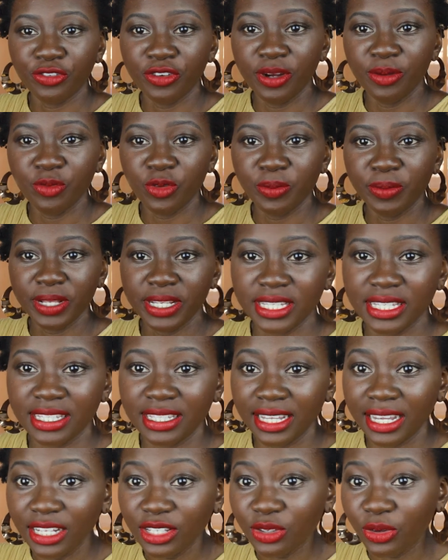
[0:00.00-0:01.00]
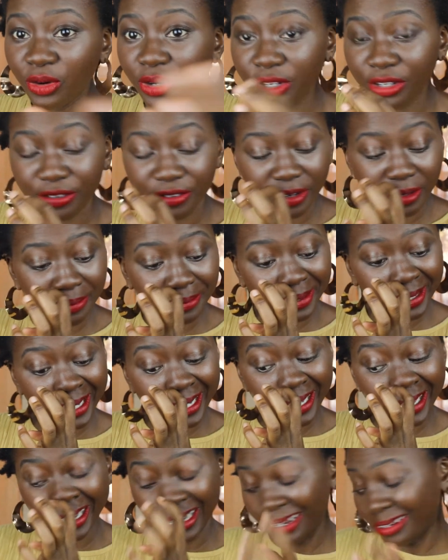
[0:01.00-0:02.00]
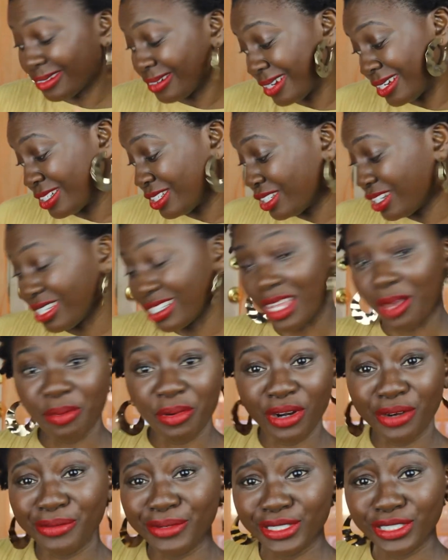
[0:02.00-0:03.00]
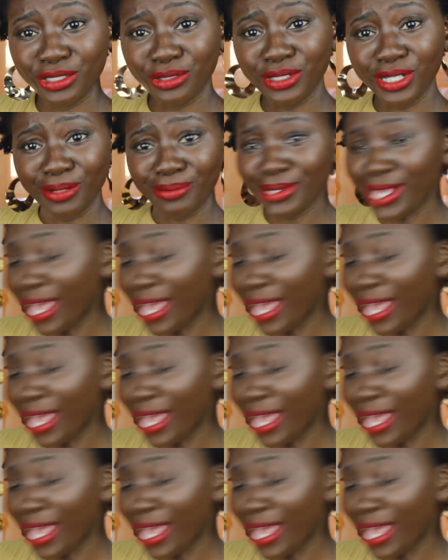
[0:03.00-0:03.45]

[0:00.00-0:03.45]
from, what places not to order from, but I don't know how she does it. I put on one shoe and I'm